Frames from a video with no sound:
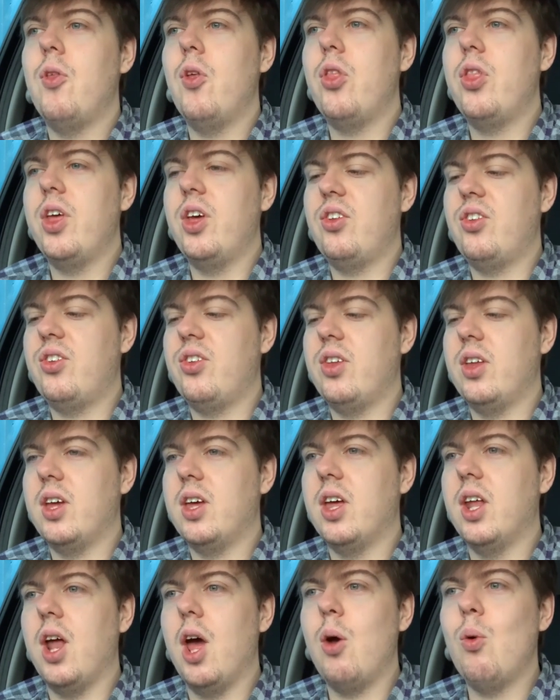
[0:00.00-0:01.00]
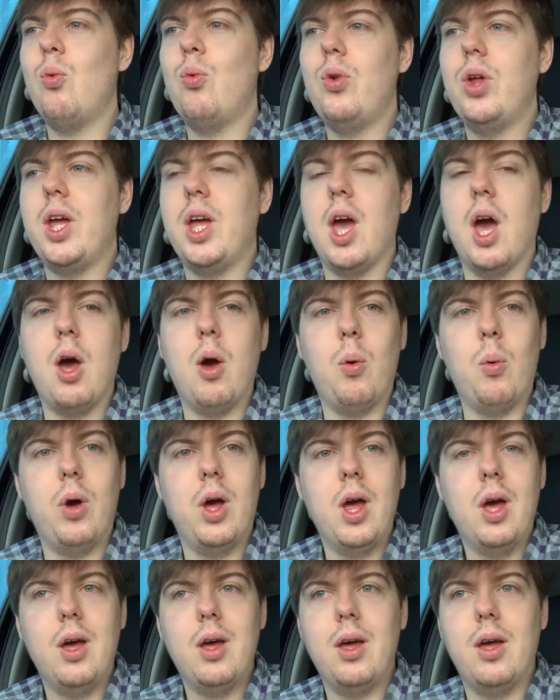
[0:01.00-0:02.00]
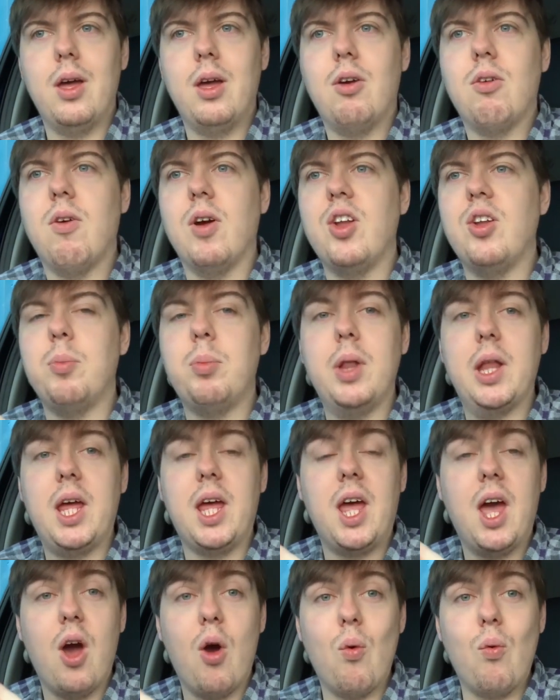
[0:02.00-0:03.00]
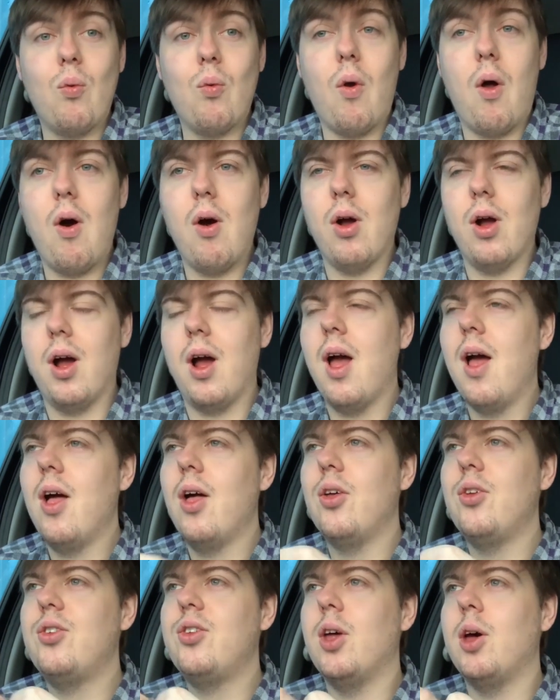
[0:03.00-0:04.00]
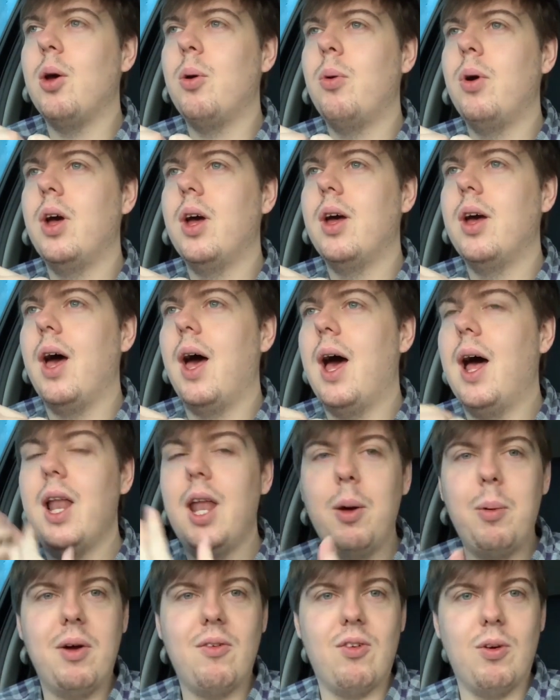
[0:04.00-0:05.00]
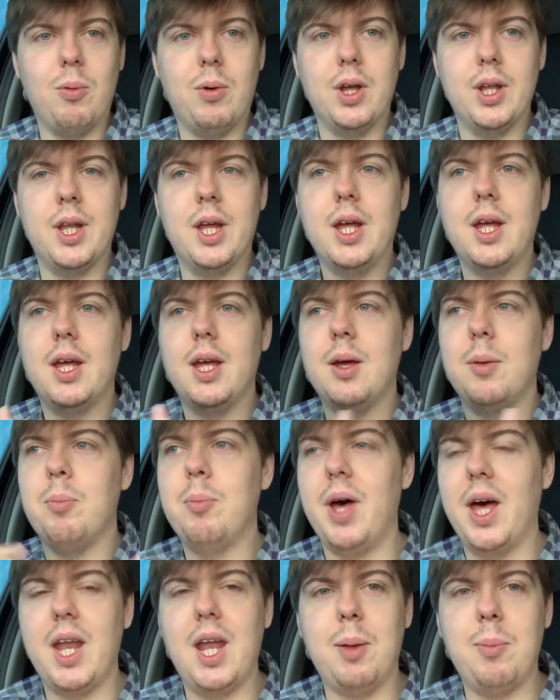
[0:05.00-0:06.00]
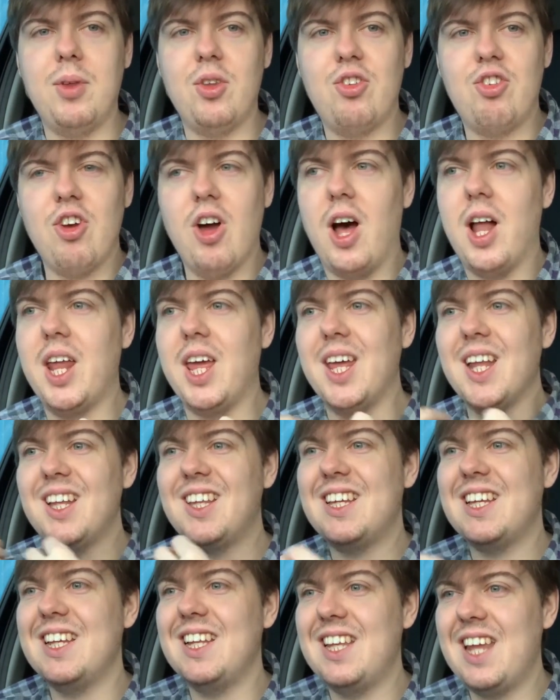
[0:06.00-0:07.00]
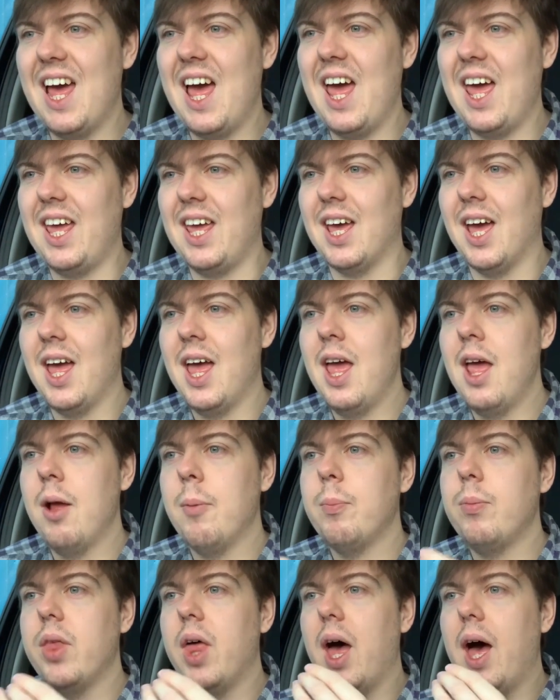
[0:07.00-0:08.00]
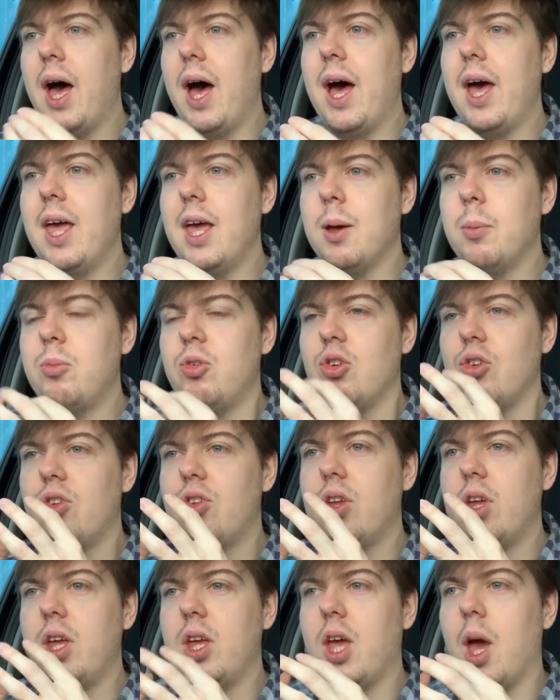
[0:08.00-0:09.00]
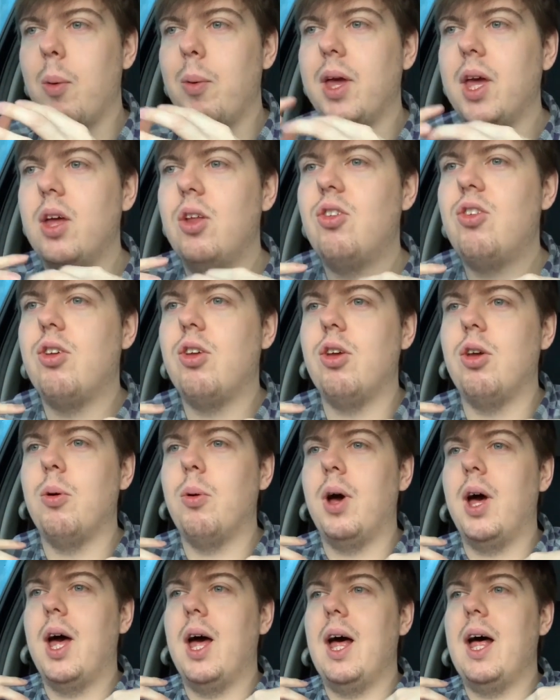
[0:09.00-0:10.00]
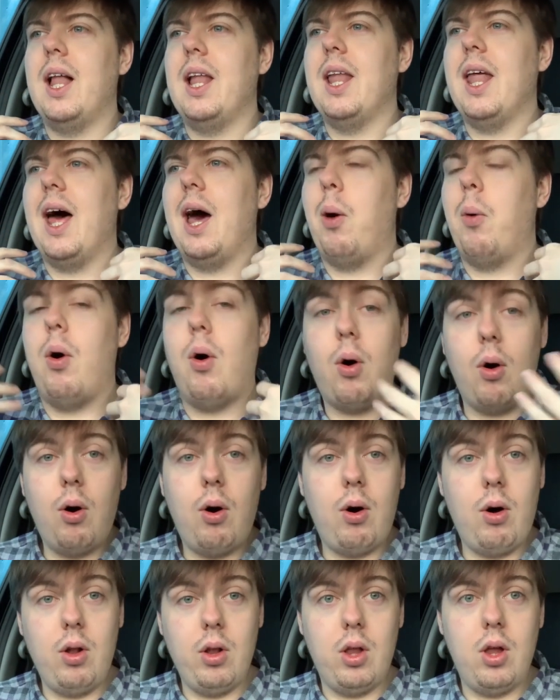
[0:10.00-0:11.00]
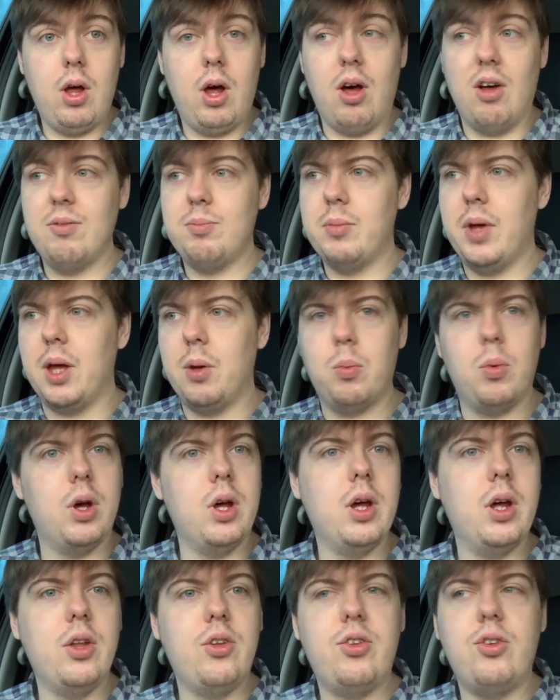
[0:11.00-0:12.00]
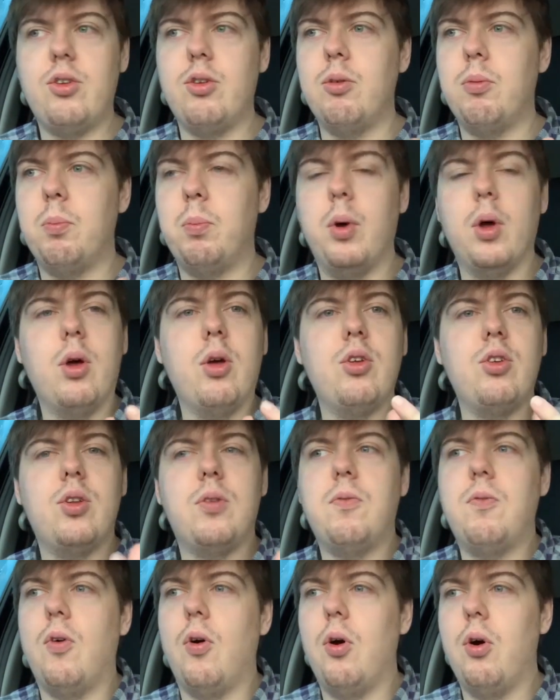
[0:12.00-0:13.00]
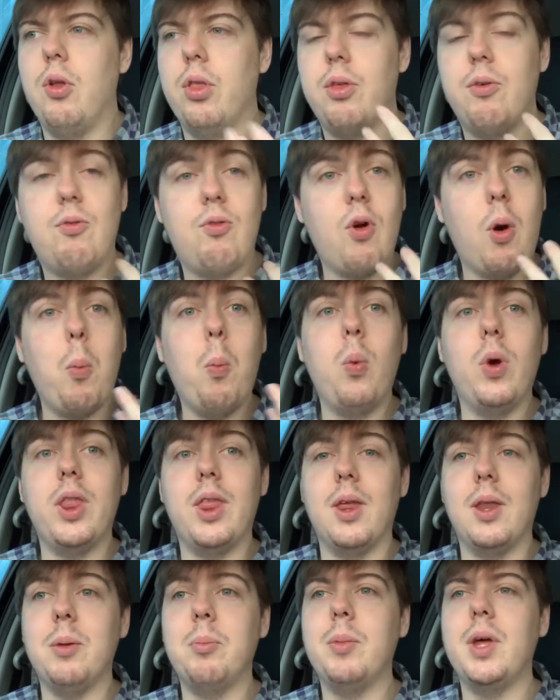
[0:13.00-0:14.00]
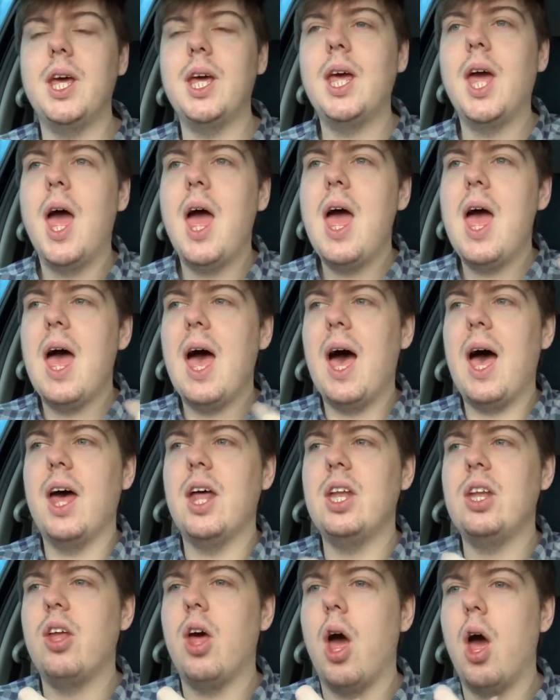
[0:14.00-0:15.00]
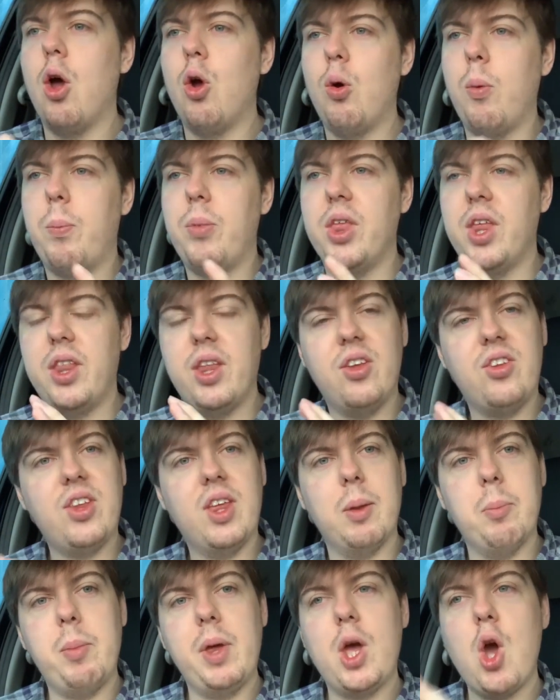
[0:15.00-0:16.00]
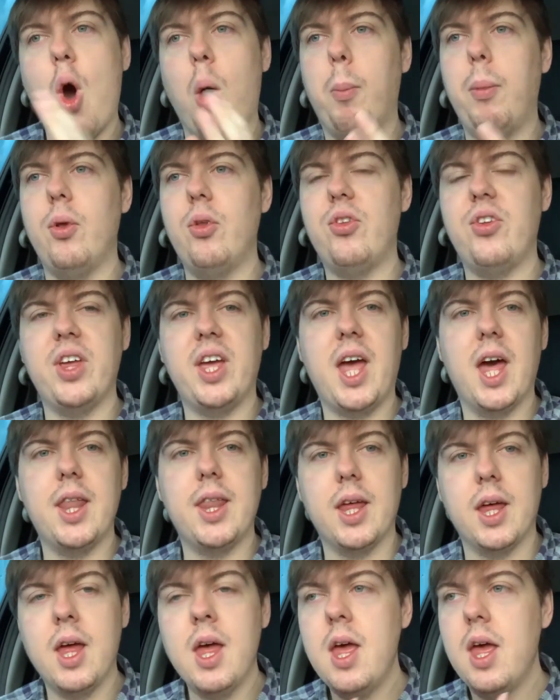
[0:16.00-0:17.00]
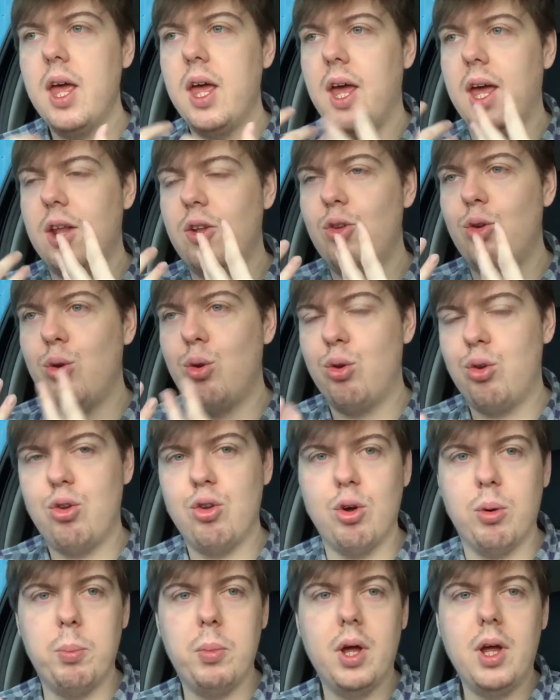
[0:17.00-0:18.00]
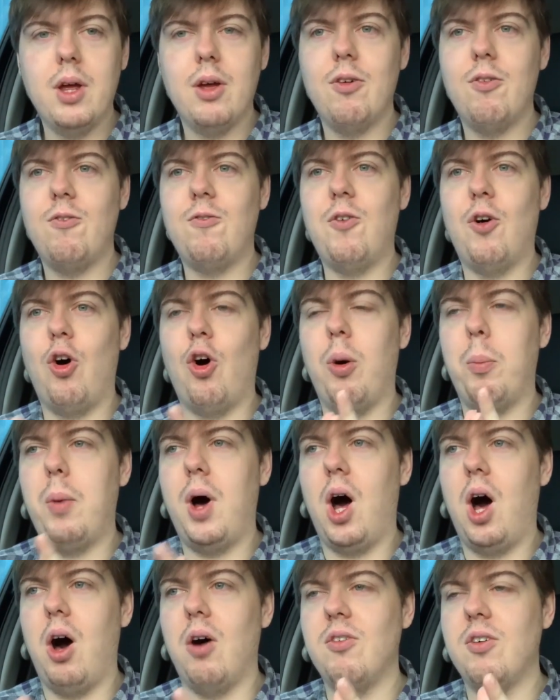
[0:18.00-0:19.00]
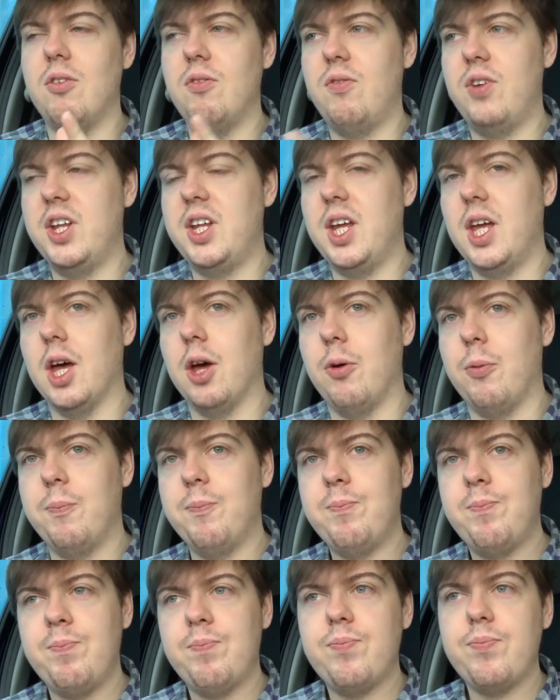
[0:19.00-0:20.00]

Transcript: that this can only go incredibly wrong. So, hello everyone, my name is Charlie, and today I am just going to allow all of my words to burst forth from within me and hope that this can be cobbled together into some form of video.